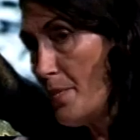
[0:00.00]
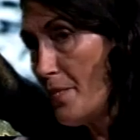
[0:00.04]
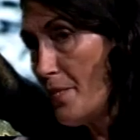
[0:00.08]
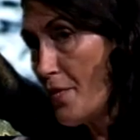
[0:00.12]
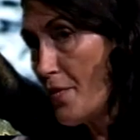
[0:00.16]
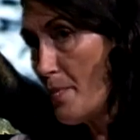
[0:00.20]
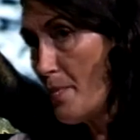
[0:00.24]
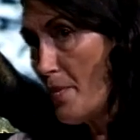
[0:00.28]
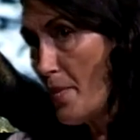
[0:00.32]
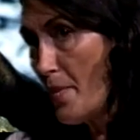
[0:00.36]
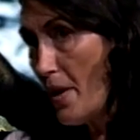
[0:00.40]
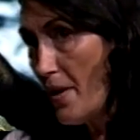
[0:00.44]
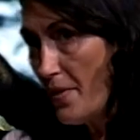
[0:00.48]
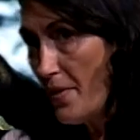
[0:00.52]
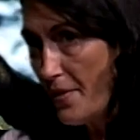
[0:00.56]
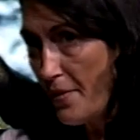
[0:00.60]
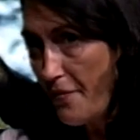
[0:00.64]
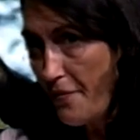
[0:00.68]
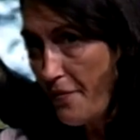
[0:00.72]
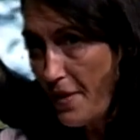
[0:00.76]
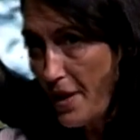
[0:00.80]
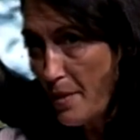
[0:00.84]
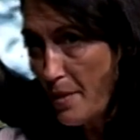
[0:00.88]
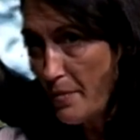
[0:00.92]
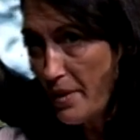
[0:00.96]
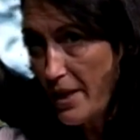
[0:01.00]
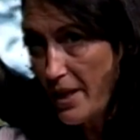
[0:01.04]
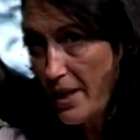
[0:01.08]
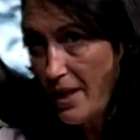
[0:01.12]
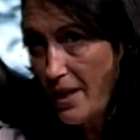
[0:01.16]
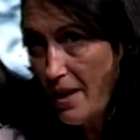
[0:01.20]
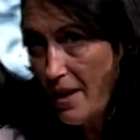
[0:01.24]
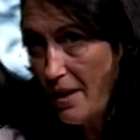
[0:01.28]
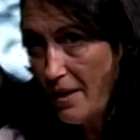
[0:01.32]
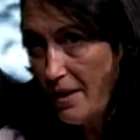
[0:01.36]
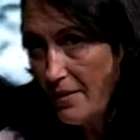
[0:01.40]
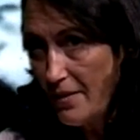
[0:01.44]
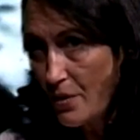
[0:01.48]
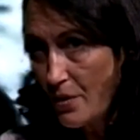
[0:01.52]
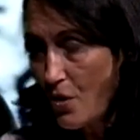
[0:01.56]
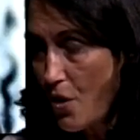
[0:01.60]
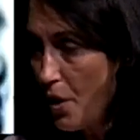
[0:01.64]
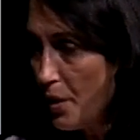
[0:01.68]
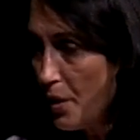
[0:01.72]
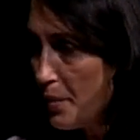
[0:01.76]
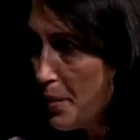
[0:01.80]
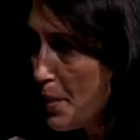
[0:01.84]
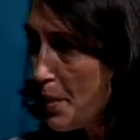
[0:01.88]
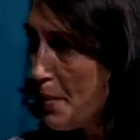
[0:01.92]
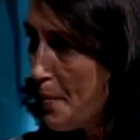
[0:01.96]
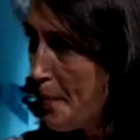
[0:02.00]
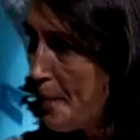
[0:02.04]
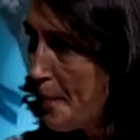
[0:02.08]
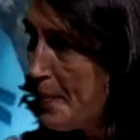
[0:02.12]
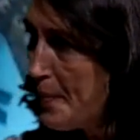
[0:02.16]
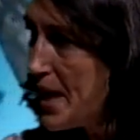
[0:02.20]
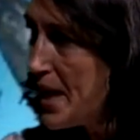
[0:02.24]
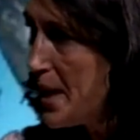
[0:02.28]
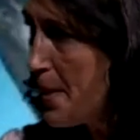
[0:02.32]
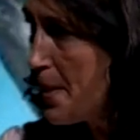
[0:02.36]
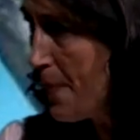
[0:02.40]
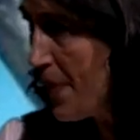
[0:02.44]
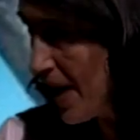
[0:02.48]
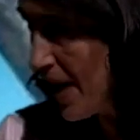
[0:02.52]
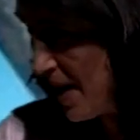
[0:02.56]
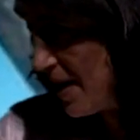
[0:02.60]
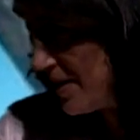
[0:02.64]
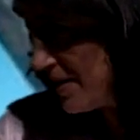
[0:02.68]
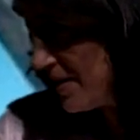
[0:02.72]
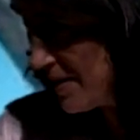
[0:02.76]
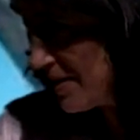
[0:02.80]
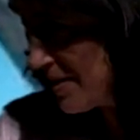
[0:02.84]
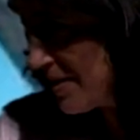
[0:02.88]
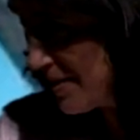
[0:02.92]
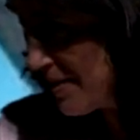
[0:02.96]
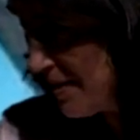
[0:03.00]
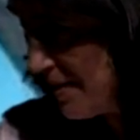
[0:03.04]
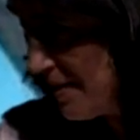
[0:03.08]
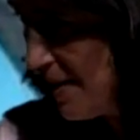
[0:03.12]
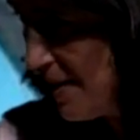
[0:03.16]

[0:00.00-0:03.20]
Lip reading: from the family. They're called pinnipeds.